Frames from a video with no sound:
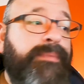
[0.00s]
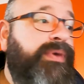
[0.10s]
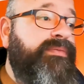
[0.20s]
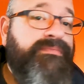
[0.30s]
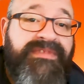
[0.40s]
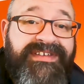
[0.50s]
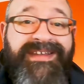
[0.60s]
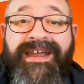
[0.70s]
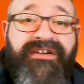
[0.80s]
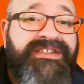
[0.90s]
but
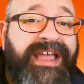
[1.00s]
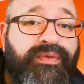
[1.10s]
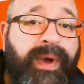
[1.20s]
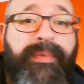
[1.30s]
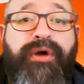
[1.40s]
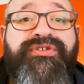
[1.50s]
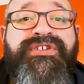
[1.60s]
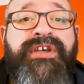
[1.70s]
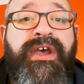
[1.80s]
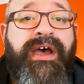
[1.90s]
designers and web hosts,